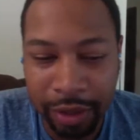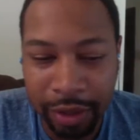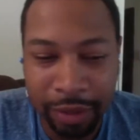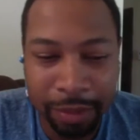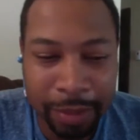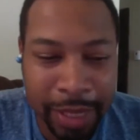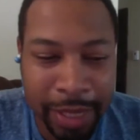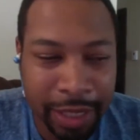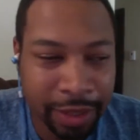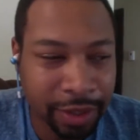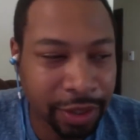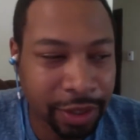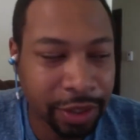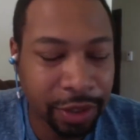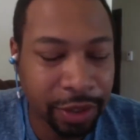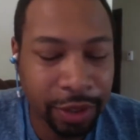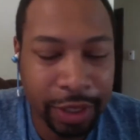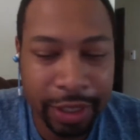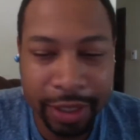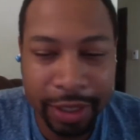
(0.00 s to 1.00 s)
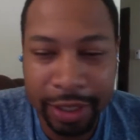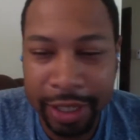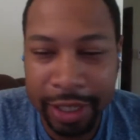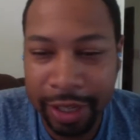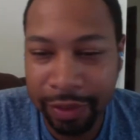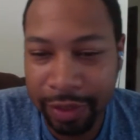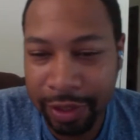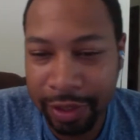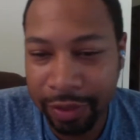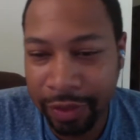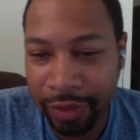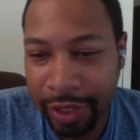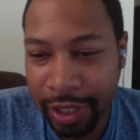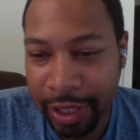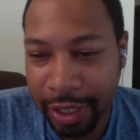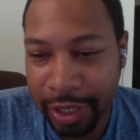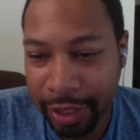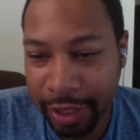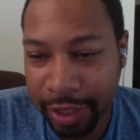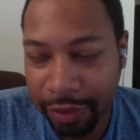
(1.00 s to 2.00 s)
my story is definitely
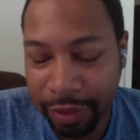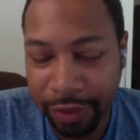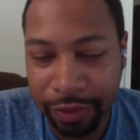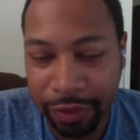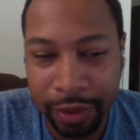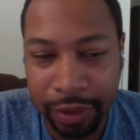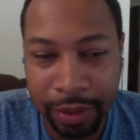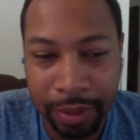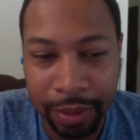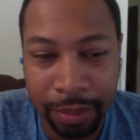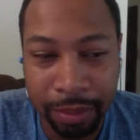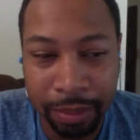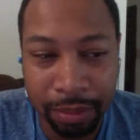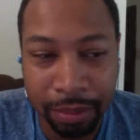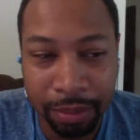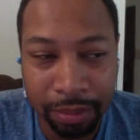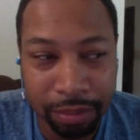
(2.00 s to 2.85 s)
very different from